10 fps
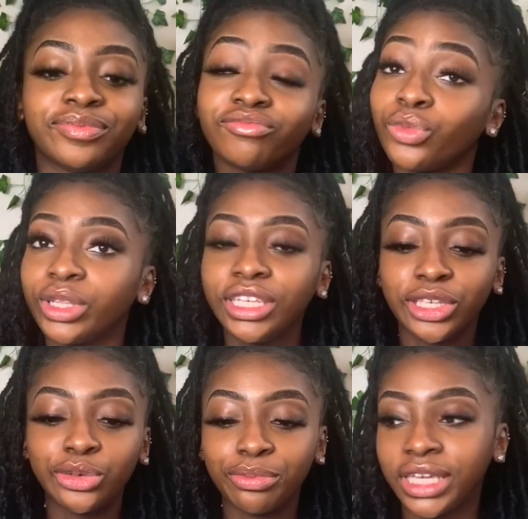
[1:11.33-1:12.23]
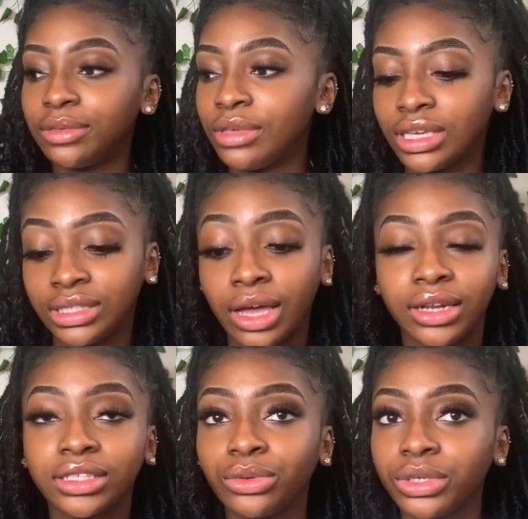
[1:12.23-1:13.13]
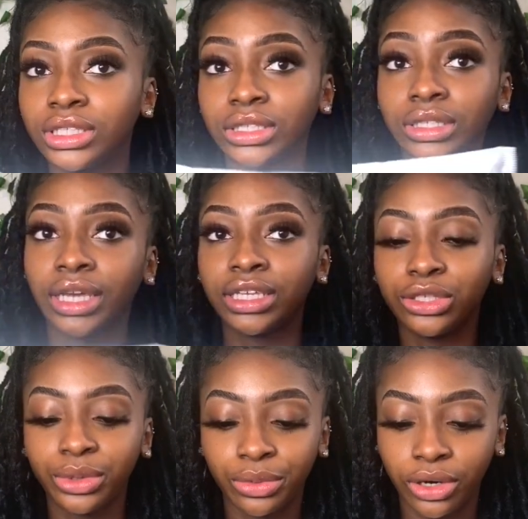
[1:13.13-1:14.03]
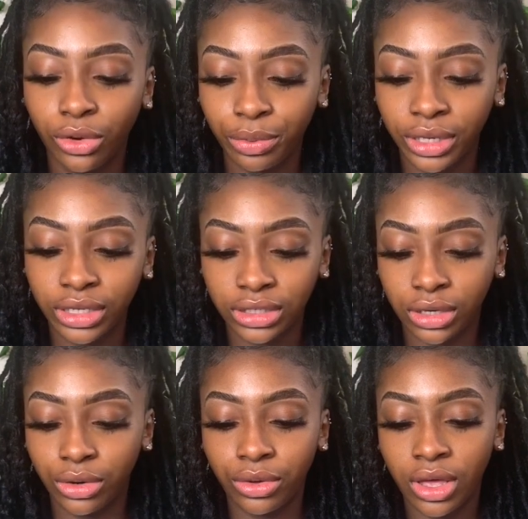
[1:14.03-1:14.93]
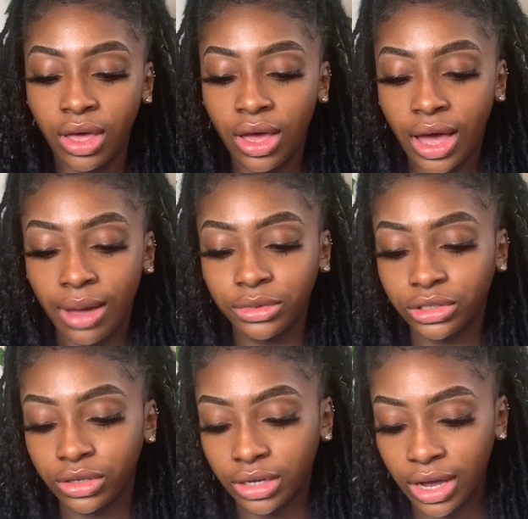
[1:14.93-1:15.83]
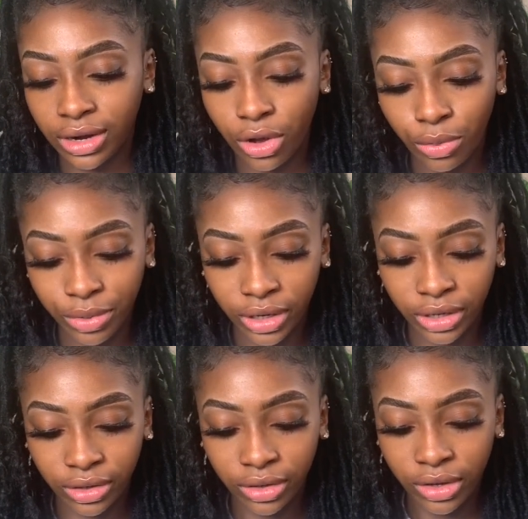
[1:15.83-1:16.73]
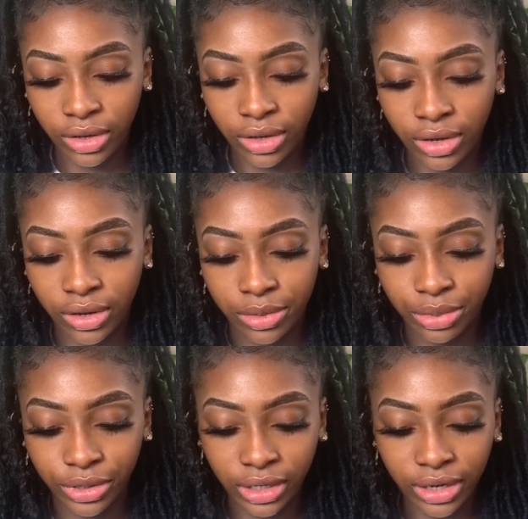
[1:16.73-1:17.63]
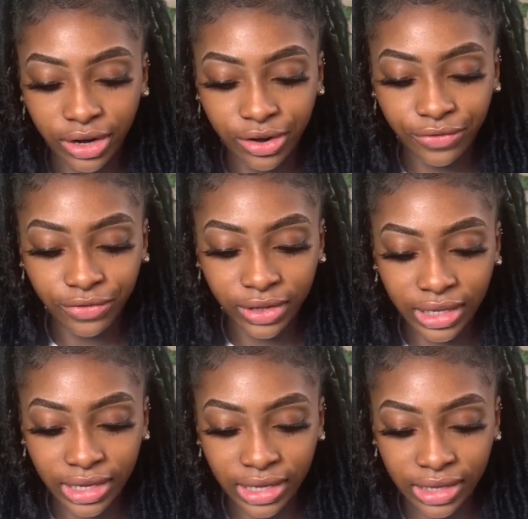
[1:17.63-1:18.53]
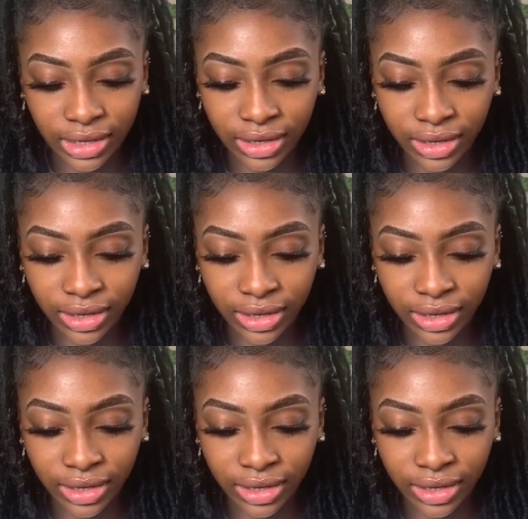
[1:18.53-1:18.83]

Really cute, makes me excited to want to get into it when I open it. So I'm just gonna kind of open it pretty carefully.